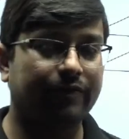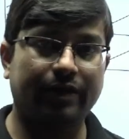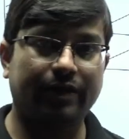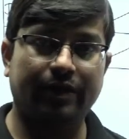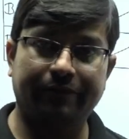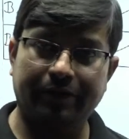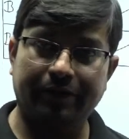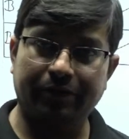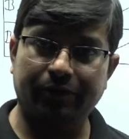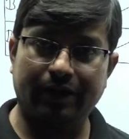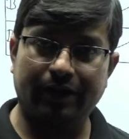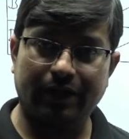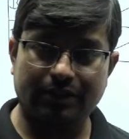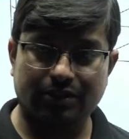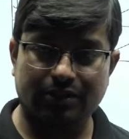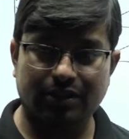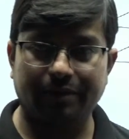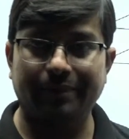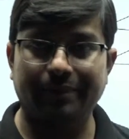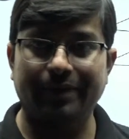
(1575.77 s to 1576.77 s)
given you an
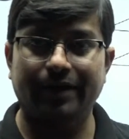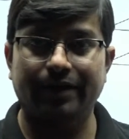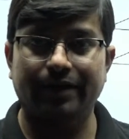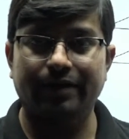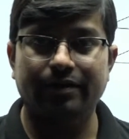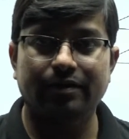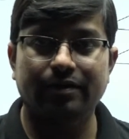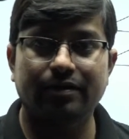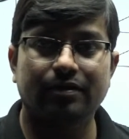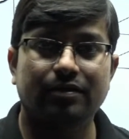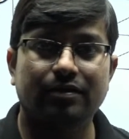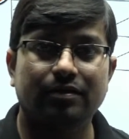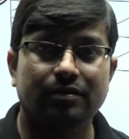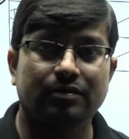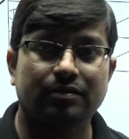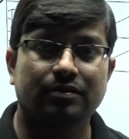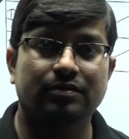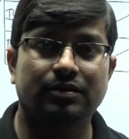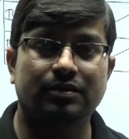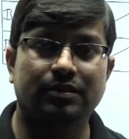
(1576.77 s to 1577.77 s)
extra minute
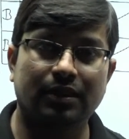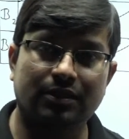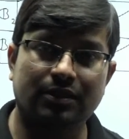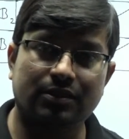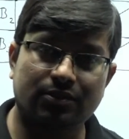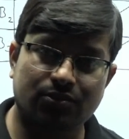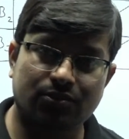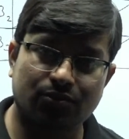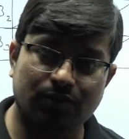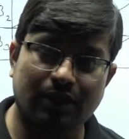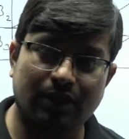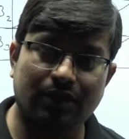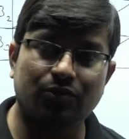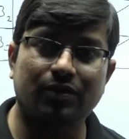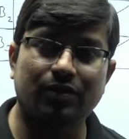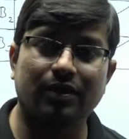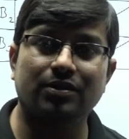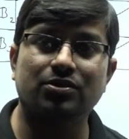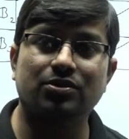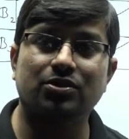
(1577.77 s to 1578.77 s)
just so that you
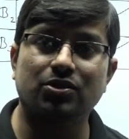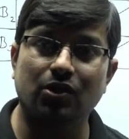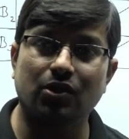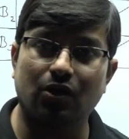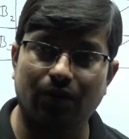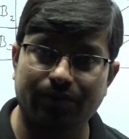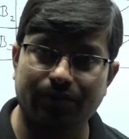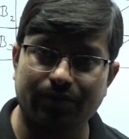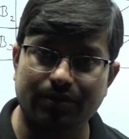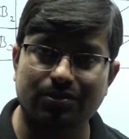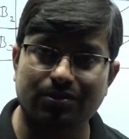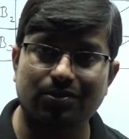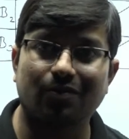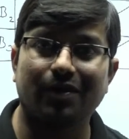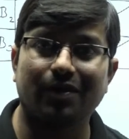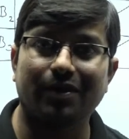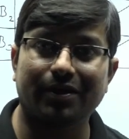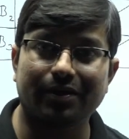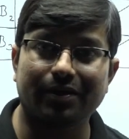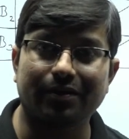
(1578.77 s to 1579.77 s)
can solve this
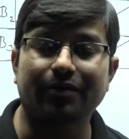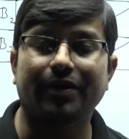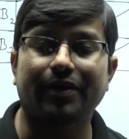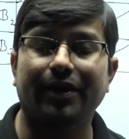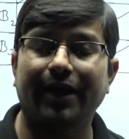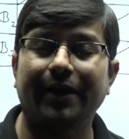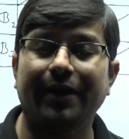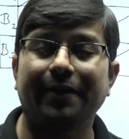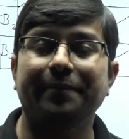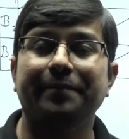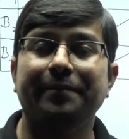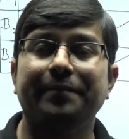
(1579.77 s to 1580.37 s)
question, okay?